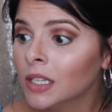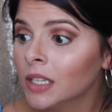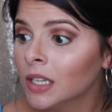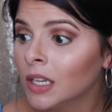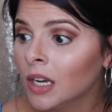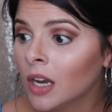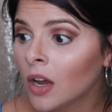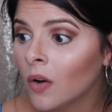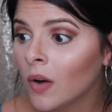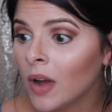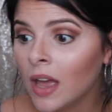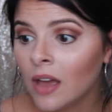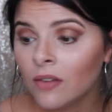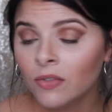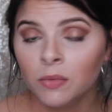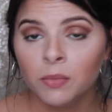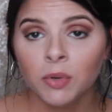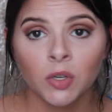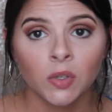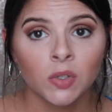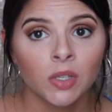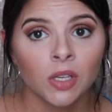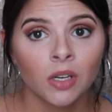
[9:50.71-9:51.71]
You know, I
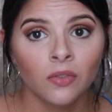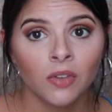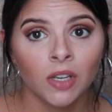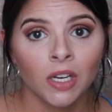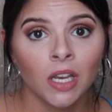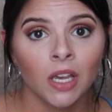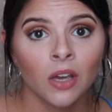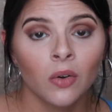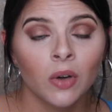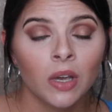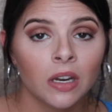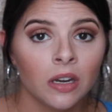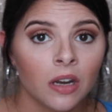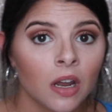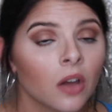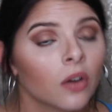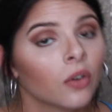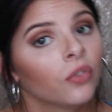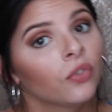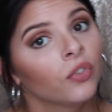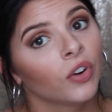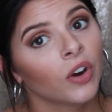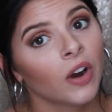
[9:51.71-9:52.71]
haven't posted a video in
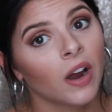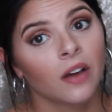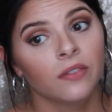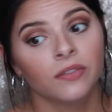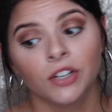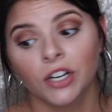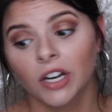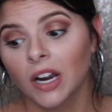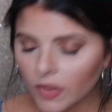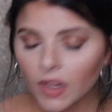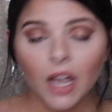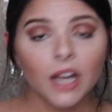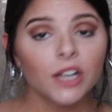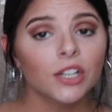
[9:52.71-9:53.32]
forever.